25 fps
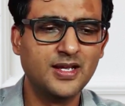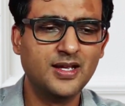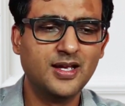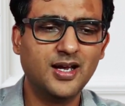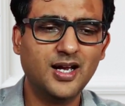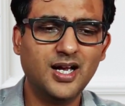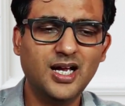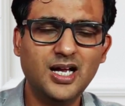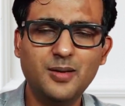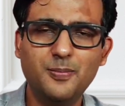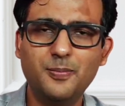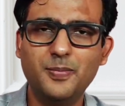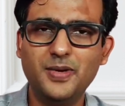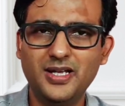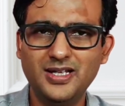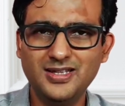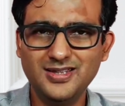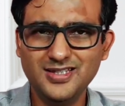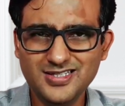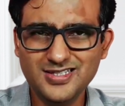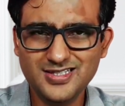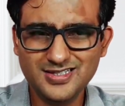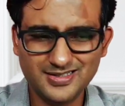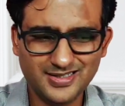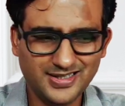Uh, in the
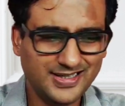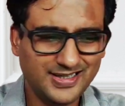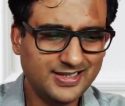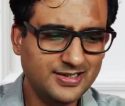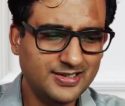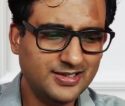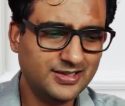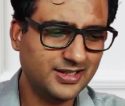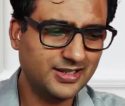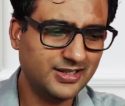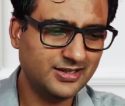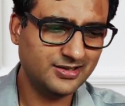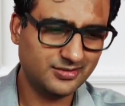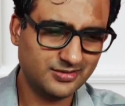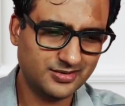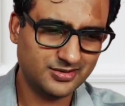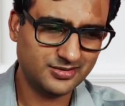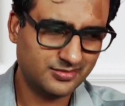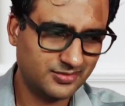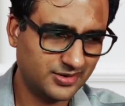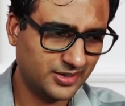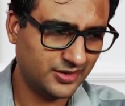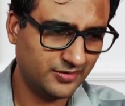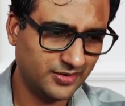end, in, uh,